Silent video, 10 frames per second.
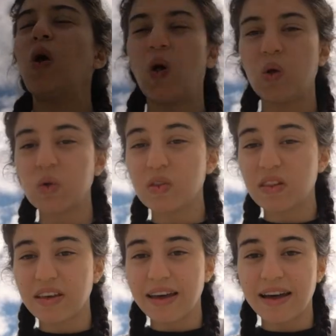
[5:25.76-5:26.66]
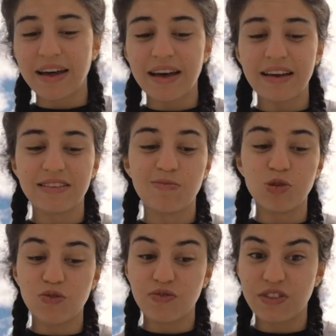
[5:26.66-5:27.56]
hold the kite,
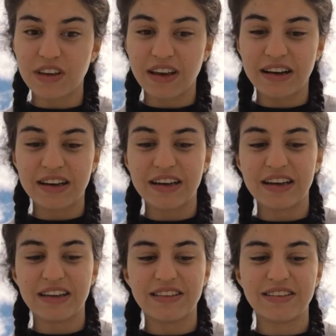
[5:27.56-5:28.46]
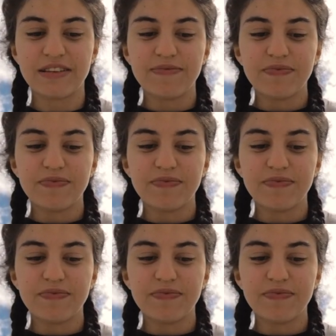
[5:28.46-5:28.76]
move the kite,